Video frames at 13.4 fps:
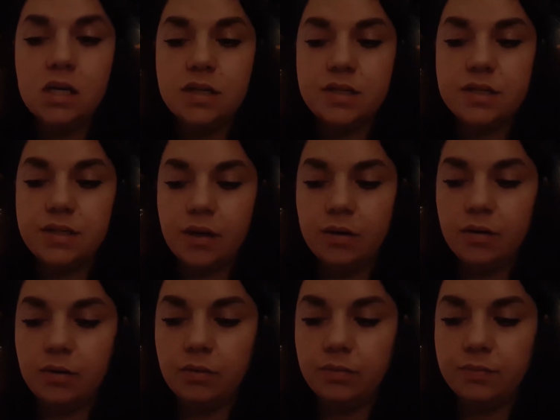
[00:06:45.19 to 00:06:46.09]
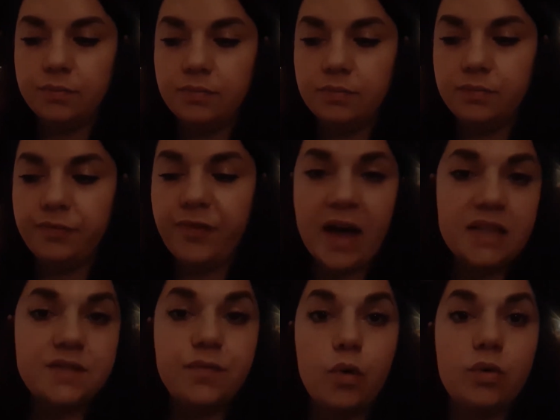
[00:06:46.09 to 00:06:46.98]
So,
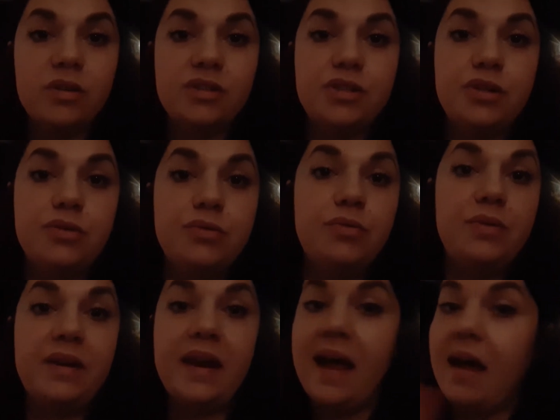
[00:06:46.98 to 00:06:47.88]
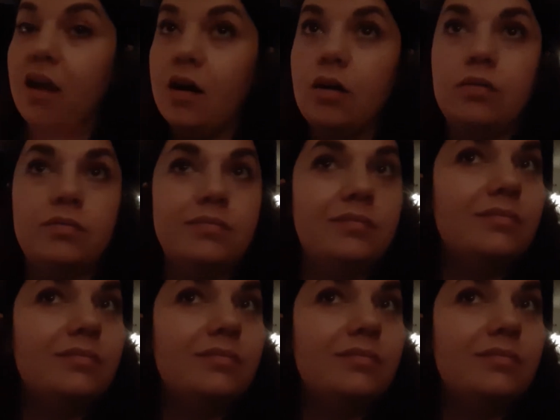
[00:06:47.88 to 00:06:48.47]
fast forward to now,